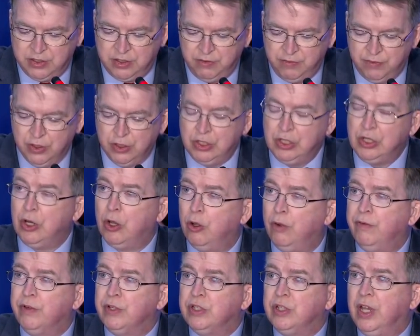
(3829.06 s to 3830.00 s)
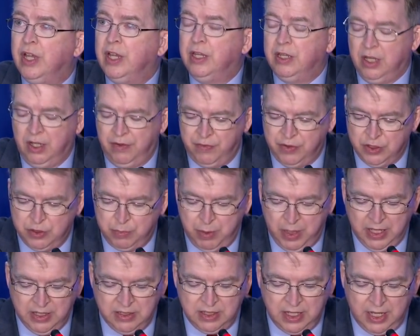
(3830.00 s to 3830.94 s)
civilian oversight of the
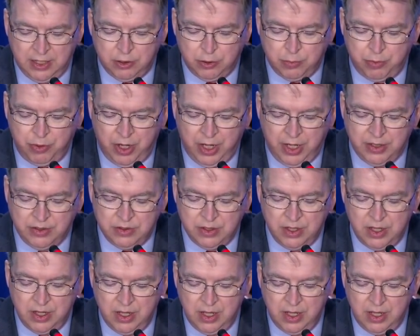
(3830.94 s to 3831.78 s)
space enterprise